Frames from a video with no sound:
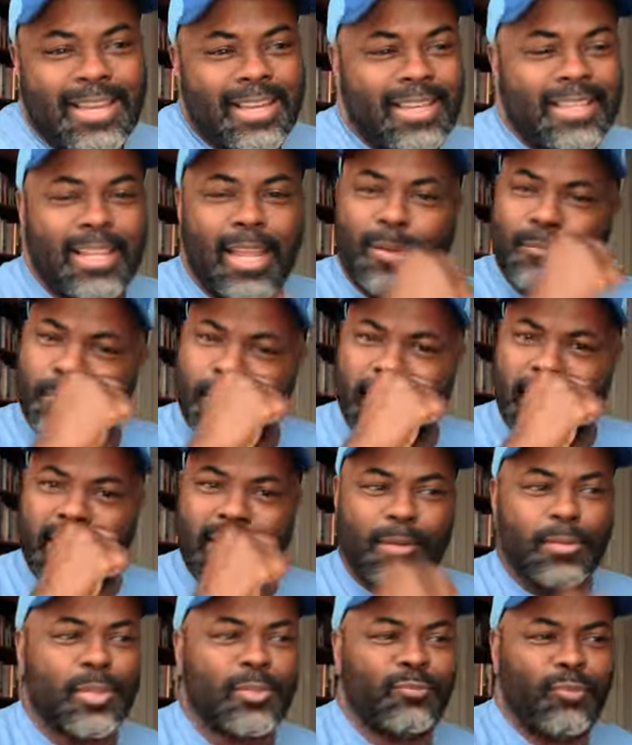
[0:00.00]
He's like, man,
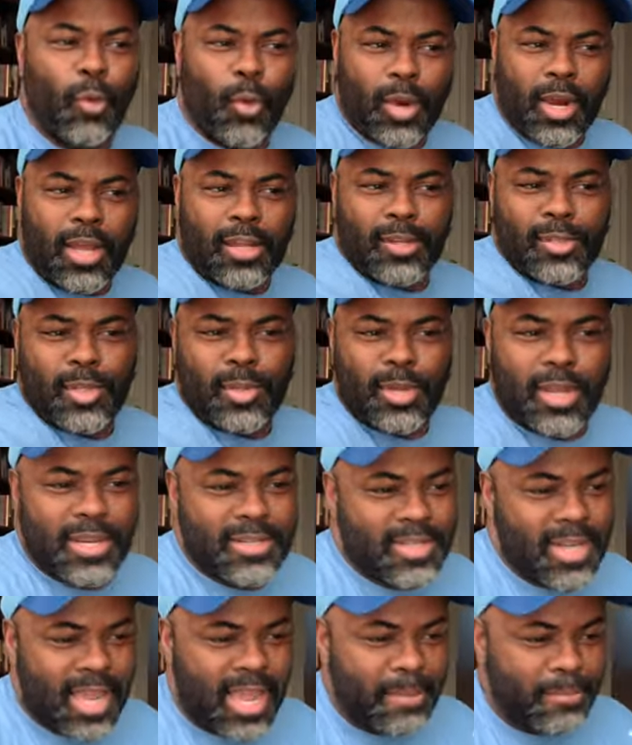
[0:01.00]
there was four dollars on
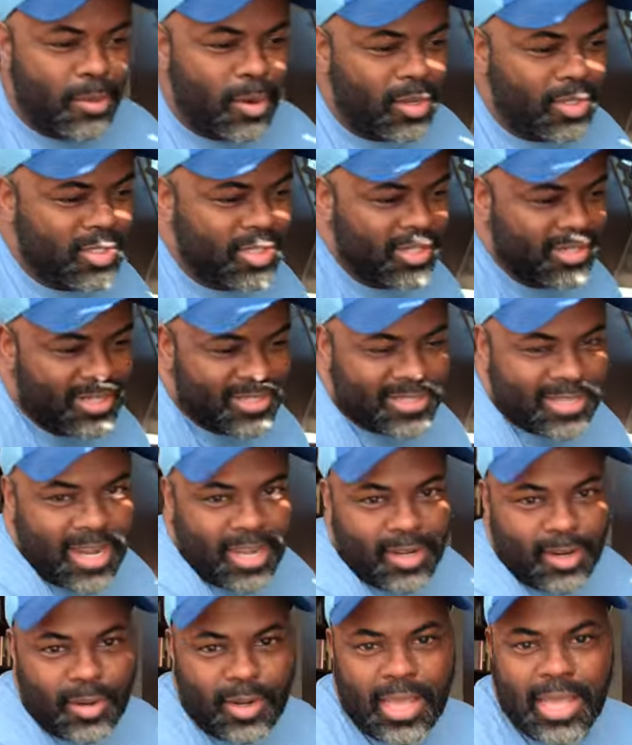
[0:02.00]
that table. All of a sudden a
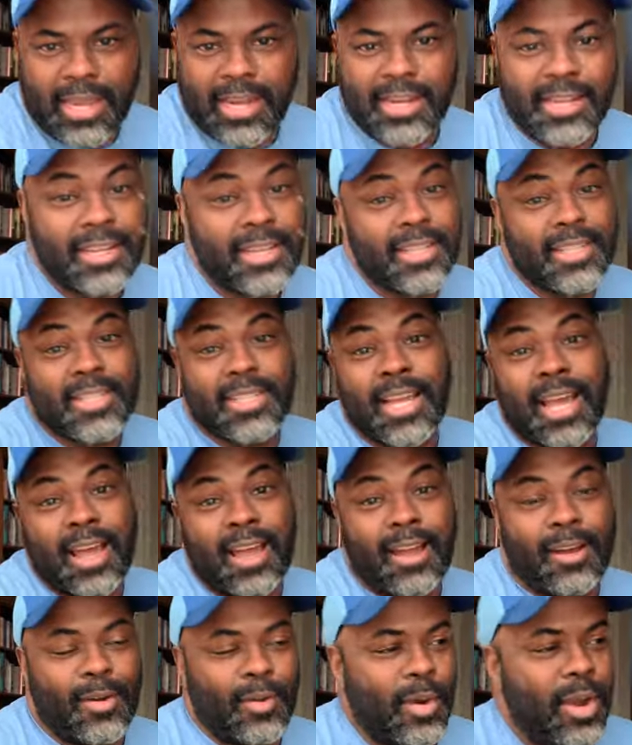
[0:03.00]
dollar landed in his
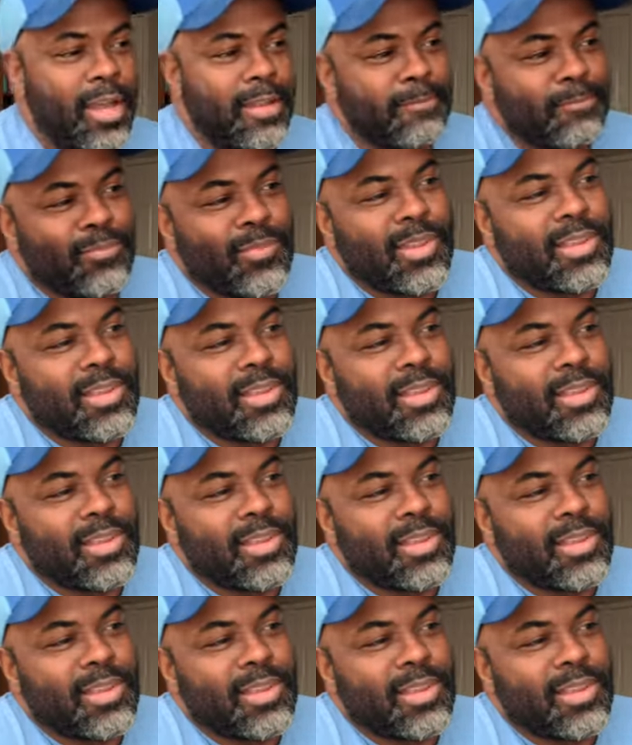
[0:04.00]
towel, right?